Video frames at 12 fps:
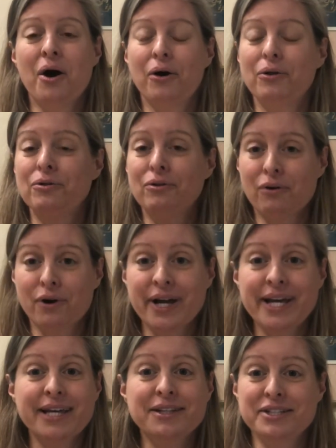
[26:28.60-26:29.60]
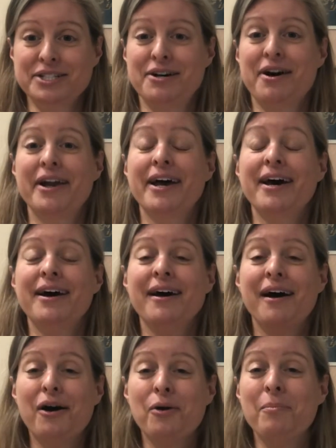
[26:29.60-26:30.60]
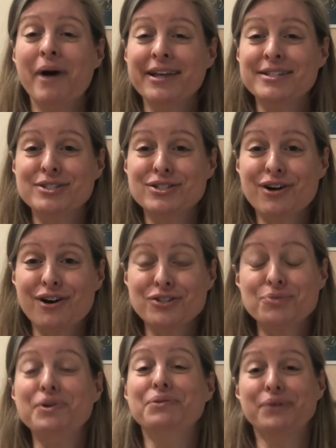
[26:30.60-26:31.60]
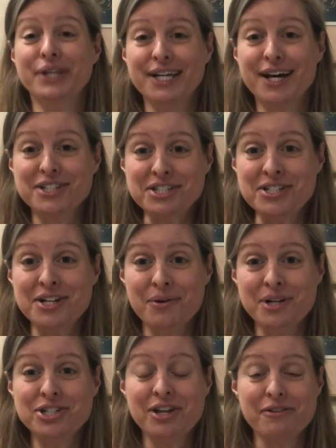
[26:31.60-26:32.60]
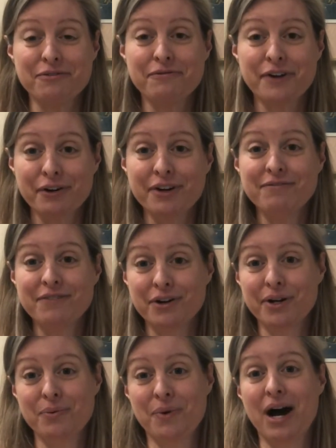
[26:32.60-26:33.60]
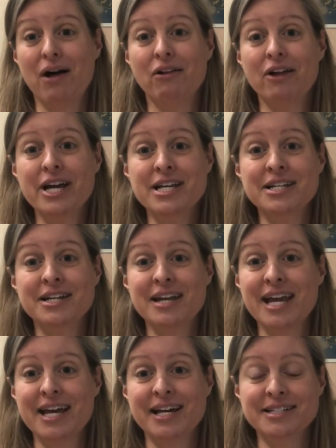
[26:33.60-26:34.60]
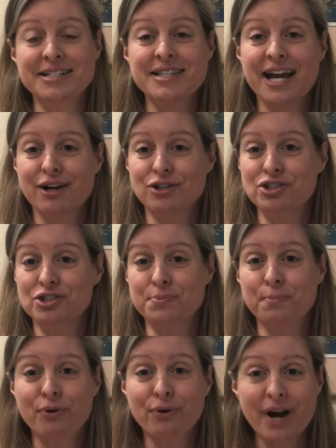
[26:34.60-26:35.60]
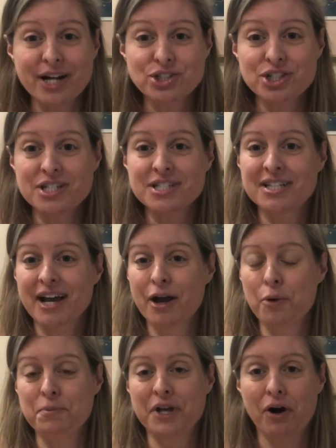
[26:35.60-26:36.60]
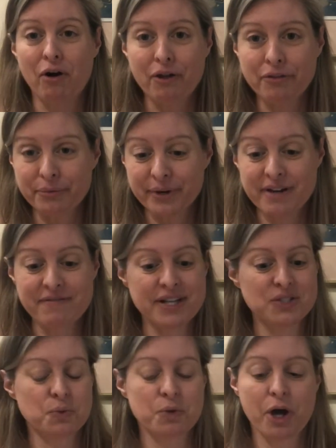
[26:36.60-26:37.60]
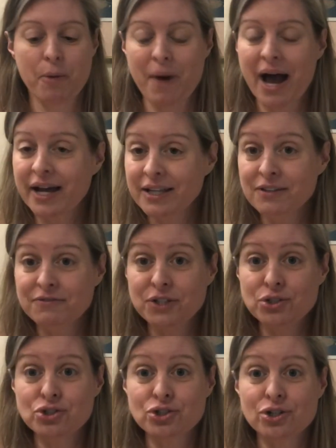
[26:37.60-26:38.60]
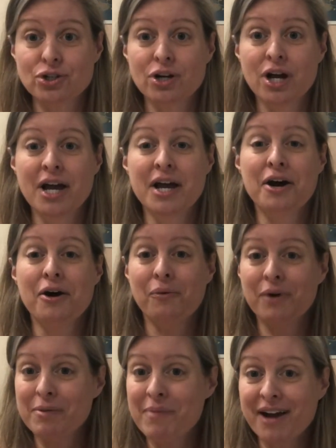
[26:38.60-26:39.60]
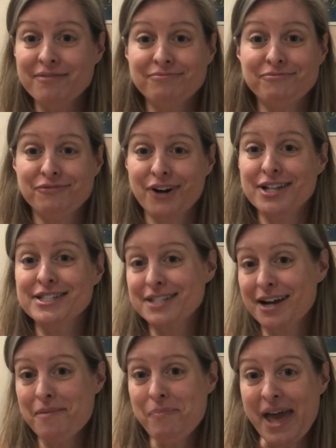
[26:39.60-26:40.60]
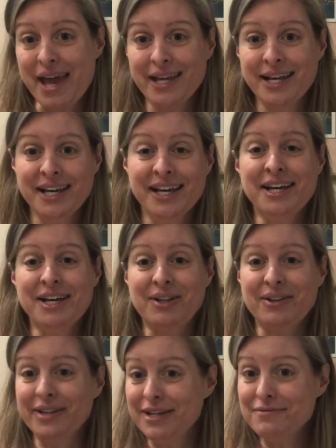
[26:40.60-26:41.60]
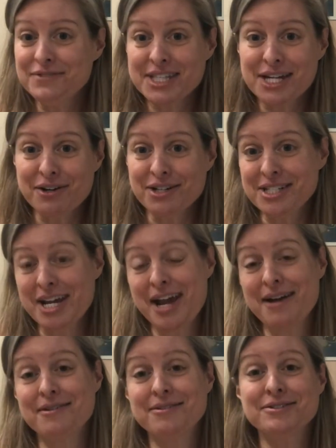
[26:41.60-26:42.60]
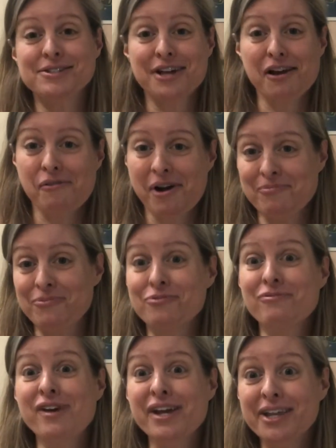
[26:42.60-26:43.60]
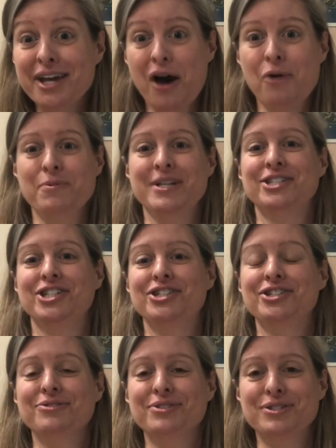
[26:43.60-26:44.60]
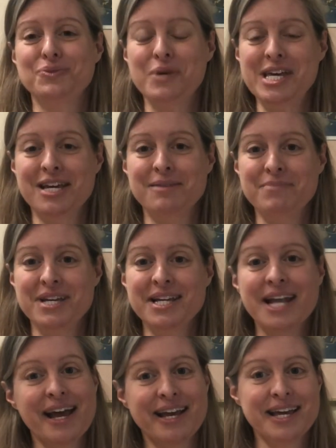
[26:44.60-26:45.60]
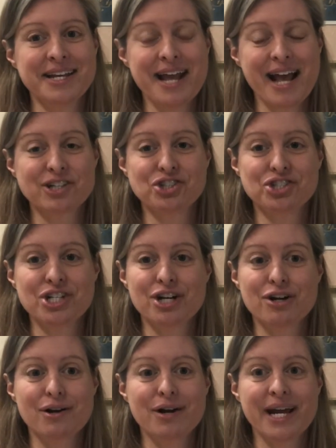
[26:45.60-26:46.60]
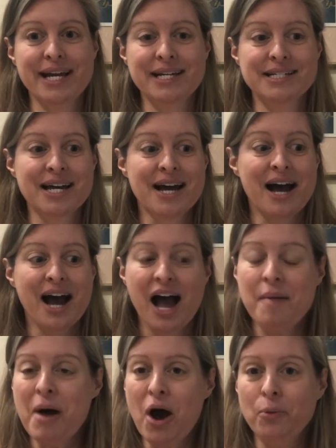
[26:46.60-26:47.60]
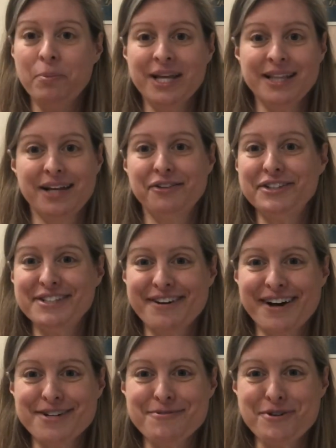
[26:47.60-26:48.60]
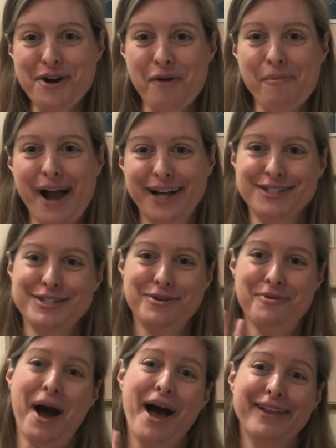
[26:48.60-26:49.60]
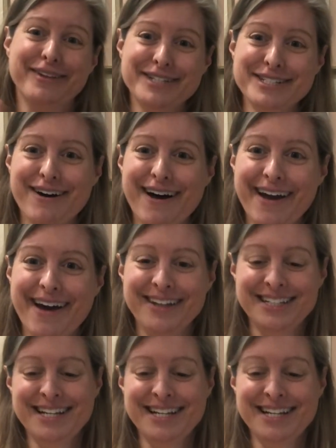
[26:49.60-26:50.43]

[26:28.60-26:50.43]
Lori and LaDonna, oh my stars, we really got to know each other very, very well, and they are just precious. I hope that all 3 of us will go back in the future. One of my friends that I made lives there in town, so I'm really hoping she chooses Weekend Bee again next year, and I'm hoping that LaDonna will go back too. Hi, LaDonna.